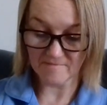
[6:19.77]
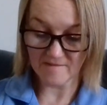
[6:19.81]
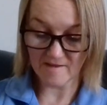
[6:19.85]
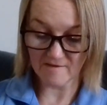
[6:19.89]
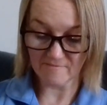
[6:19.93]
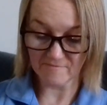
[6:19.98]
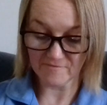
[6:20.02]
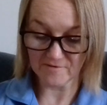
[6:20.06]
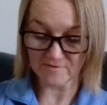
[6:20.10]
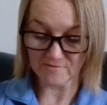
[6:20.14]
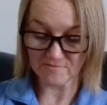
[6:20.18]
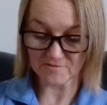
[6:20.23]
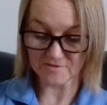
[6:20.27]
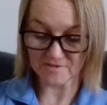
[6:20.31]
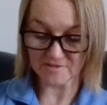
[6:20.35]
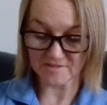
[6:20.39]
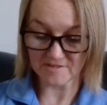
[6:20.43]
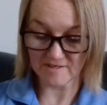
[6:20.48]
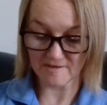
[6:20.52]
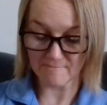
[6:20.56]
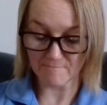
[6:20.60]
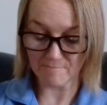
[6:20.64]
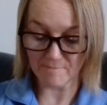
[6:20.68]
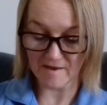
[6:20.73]
I've used the
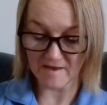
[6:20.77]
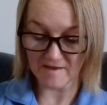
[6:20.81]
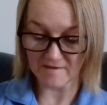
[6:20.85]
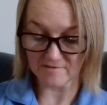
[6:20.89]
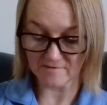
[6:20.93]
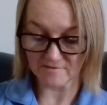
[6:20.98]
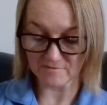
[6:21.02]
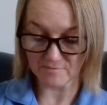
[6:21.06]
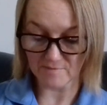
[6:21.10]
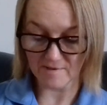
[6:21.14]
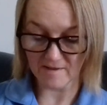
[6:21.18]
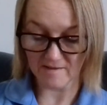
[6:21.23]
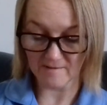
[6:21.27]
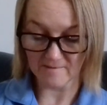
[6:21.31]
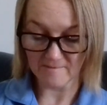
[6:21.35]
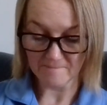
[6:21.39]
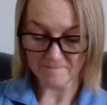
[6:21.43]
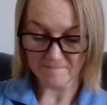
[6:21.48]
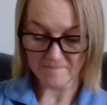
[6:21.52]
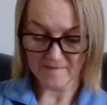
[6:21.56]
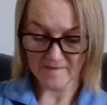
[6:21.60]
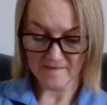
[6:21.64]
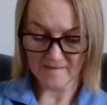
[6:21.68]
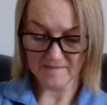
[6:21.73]
same pattern as well.
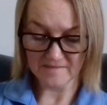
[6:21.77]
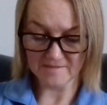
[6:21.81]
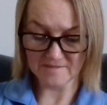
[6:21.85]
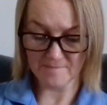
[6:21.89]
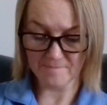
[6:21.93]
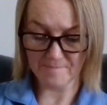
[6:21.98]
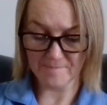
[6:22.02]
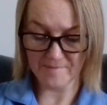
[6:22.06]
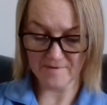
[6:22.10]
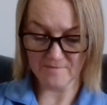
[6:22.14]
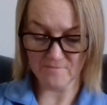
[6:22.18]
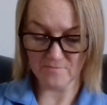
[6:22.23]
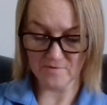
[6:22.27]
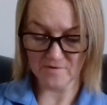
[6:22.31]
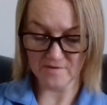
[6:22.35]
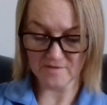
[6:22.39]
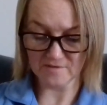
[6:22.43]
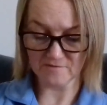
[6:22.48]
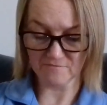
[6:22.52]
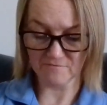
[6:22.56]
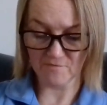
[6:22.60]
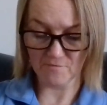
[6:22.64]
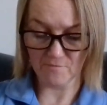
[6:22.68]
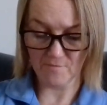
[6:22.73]
It's a bit
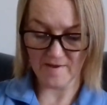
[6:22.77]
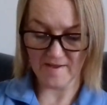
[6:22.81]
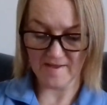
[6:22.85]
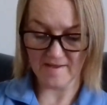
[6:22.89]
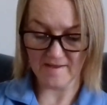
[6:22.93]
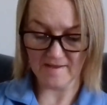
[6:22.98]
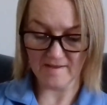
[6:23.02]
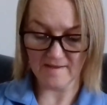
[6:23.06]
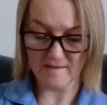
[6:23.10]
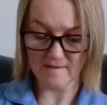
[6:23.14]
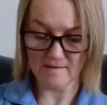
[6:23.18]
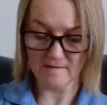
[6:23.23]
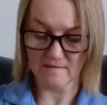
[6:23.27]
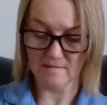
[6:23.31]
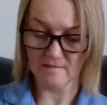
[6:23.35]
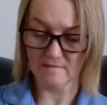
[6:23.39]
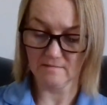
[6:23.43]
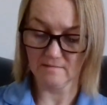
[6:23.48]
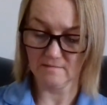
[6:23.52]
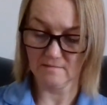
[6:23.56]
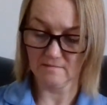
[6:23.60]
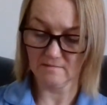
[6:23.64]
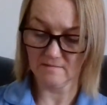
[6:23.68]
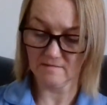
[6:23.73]
worse for wear
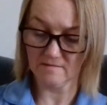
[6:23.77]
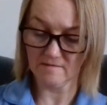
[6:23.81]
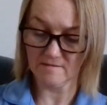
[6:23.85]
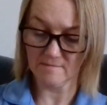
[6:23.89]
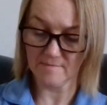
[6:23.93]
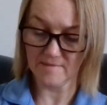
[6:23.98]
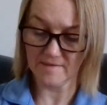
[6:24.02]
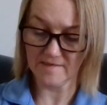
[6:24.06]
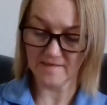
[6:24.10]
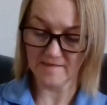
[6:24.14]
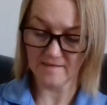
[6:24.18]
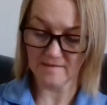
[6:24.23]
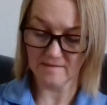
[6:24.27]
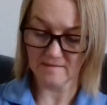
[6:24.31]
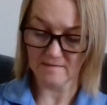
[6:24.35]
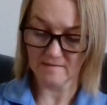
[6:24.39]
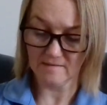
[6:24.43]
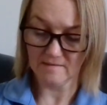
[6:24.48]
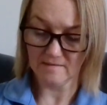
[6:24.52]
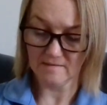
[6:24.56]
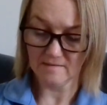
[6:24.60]
at the minute.